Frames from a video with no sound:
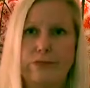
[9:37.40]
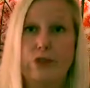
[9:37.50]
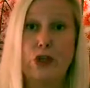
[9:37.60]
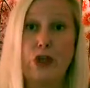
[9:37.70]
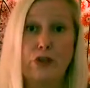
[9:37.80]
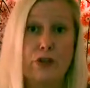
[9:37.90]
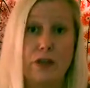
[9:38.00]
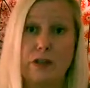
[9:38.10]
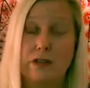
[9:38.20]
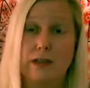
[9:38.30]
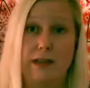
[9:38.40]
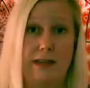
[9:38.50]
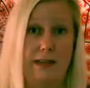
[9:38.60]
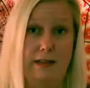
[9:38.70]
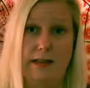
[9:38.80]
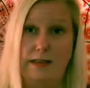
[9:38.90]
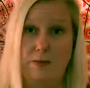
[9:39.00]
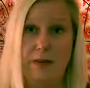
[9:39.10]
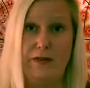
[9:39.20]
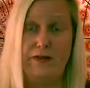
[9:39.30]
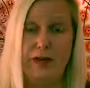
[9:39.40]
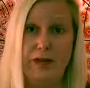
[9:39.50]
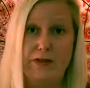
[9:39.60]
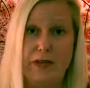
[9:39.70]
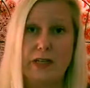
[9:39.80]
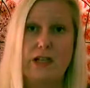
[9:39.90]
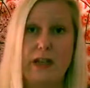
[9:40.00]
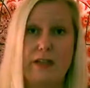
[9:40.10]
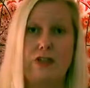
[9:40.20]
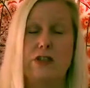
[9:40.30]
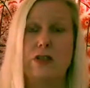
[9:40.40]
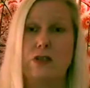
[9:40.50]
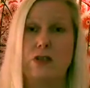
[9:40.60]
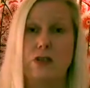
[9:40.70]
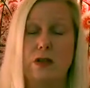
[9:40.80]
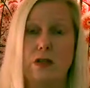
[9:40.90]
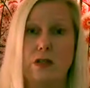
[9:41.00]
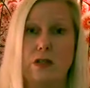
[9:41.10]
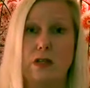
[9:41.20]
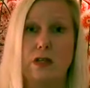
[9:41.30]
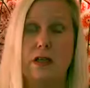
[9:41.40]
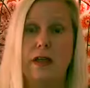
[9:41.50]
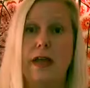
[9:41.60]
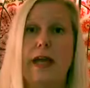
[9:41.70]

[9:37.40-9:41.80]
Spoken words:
took over. It has been very, very challenging to